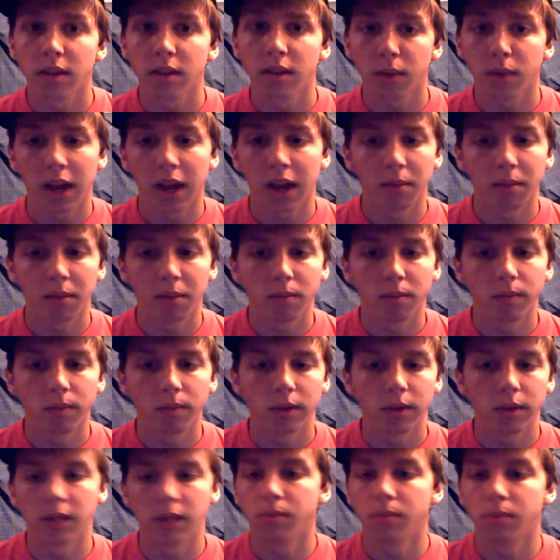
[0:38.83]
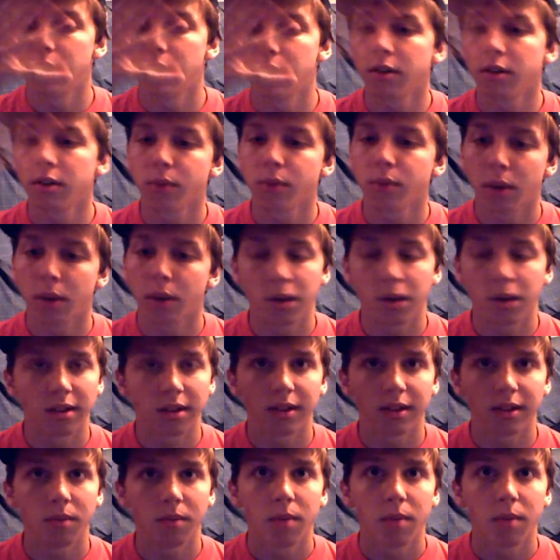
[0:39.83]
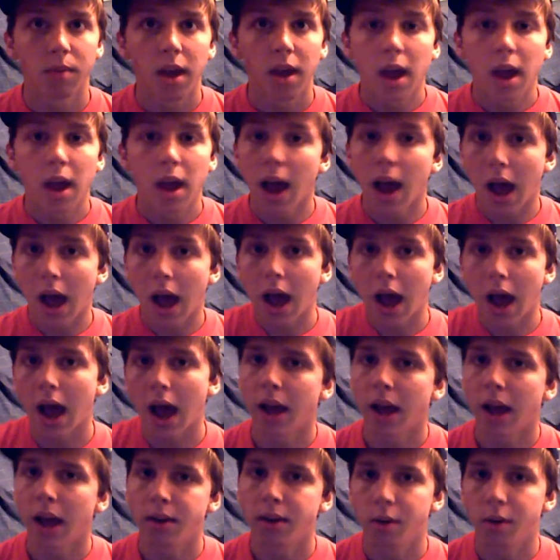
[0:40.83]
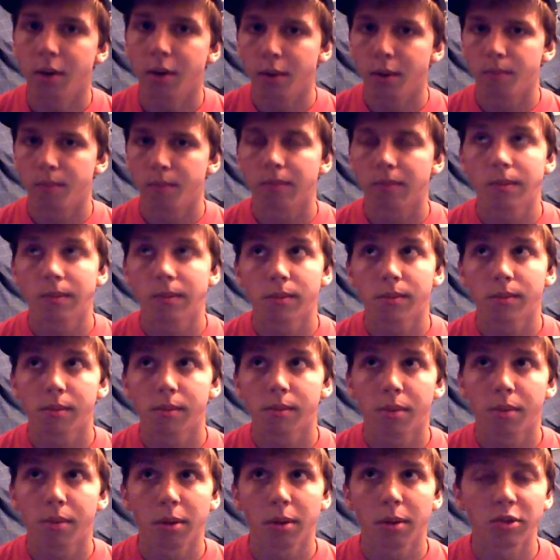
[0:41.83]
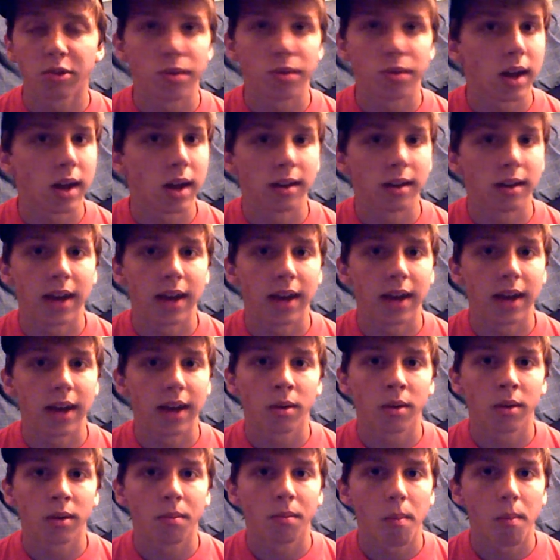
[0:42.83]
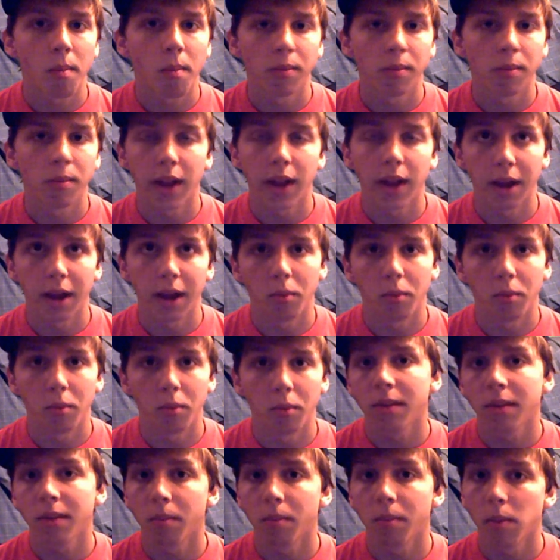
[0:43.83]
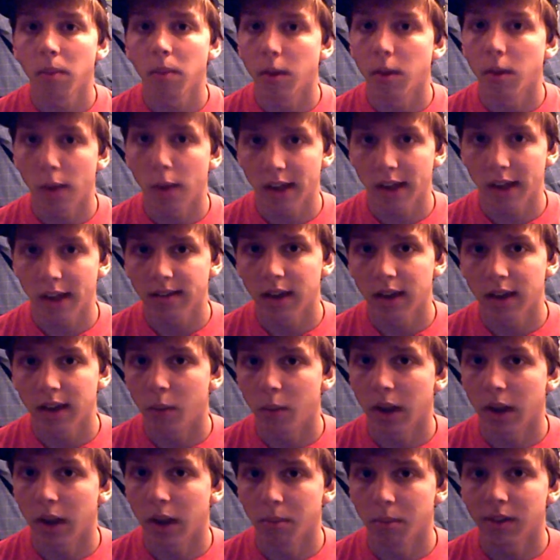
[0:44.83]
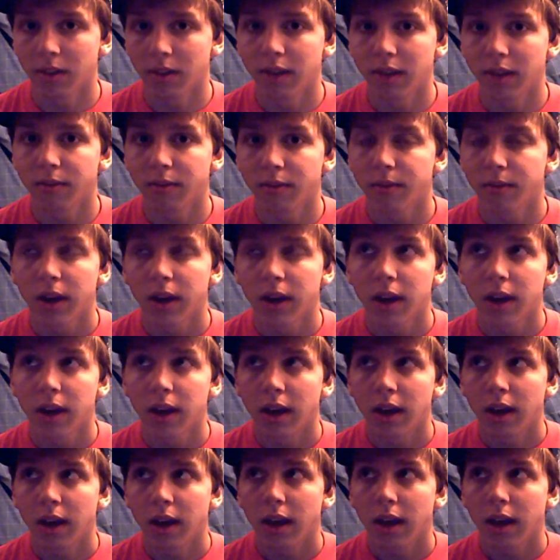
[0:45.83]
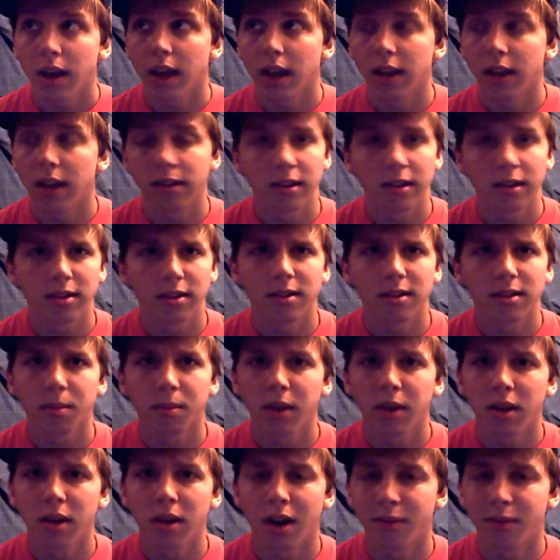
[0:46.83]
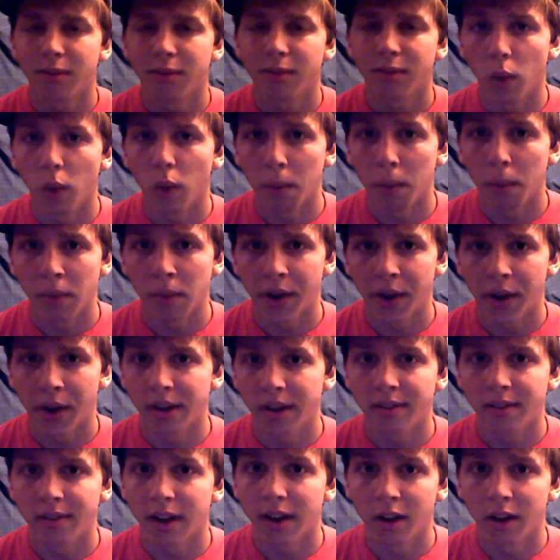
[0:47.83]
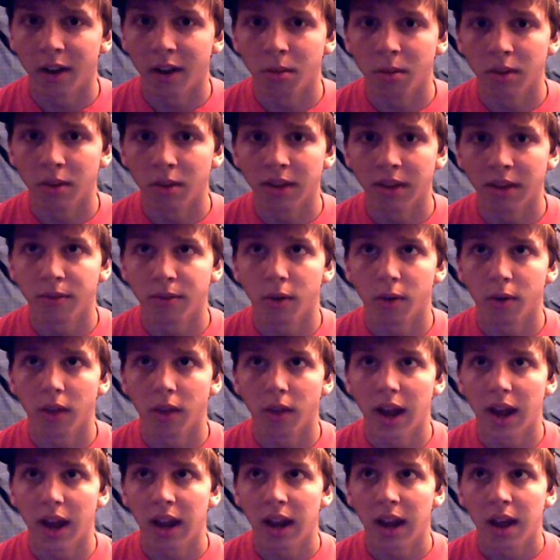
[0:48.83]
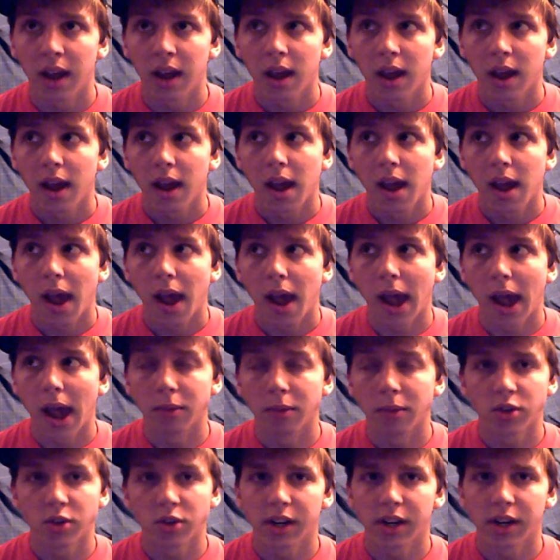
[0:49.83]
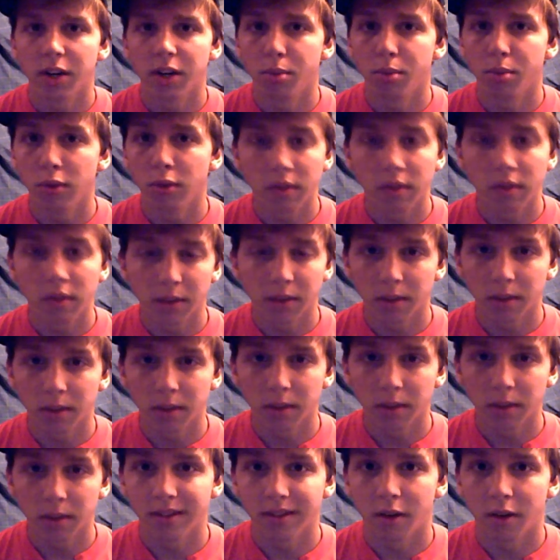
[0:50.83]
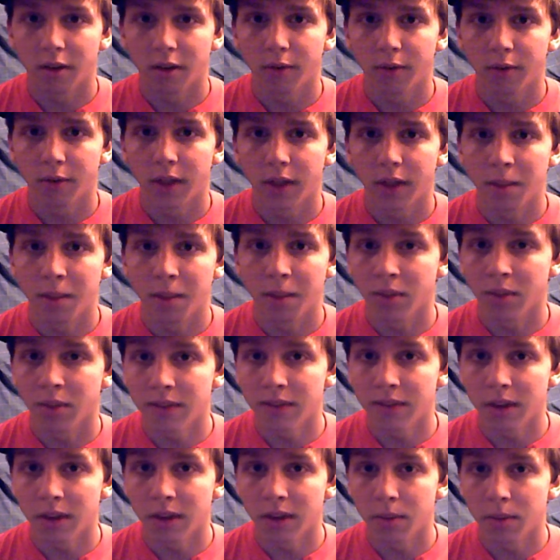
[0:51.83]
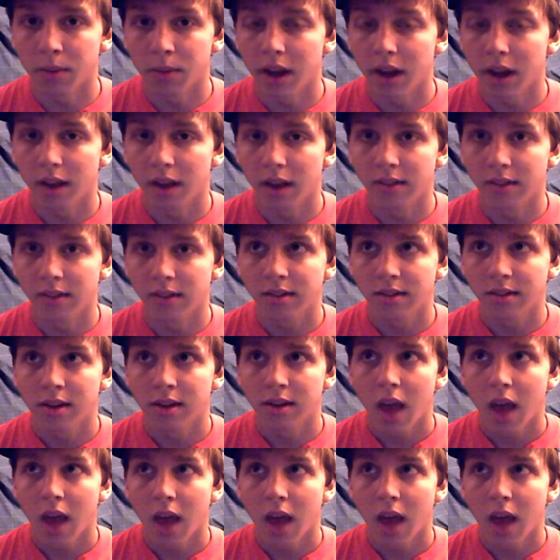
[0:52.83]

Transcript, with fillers: what I okay, here's what I wanted to say. I know, pretty much without a doubt, that I am right in what I say and what I believe. It is not just something off a whim that I decided to believe, or that I'm trying to prove something to myself, or that I'm believing it because